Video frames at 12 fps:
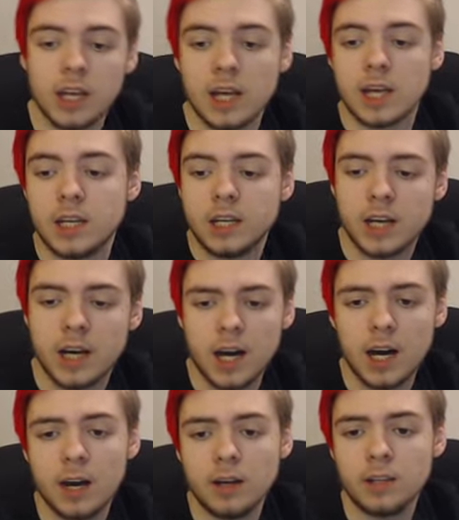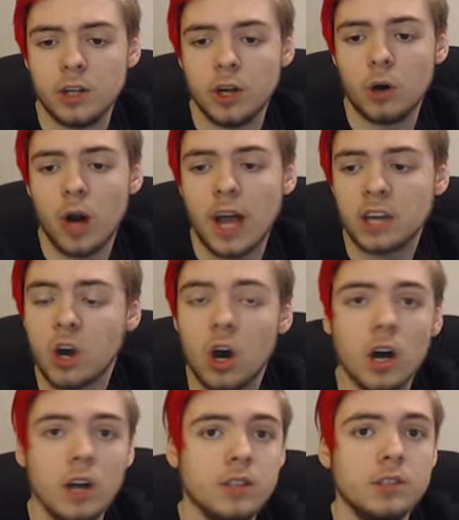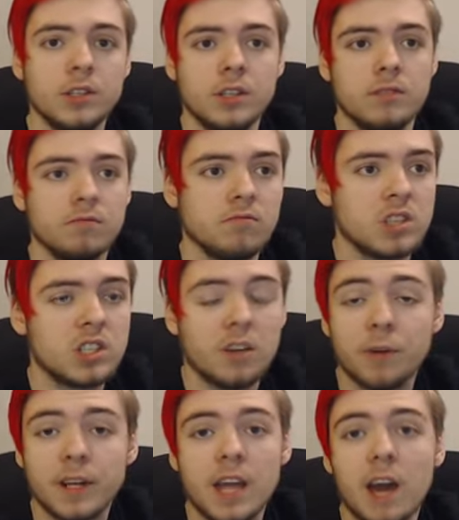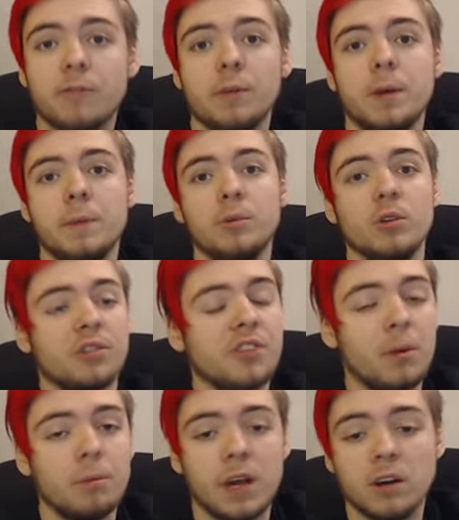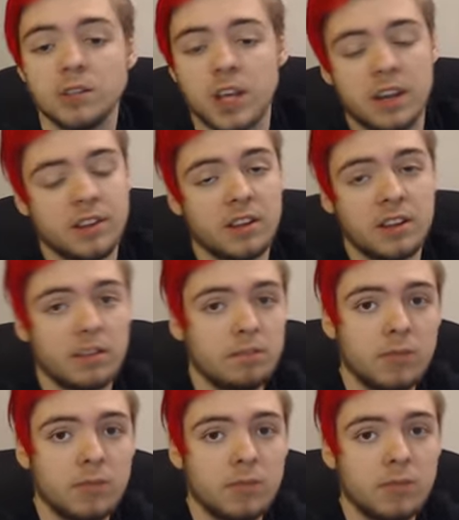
and, you know, icons and stuff like that for people with thumbnails, anything,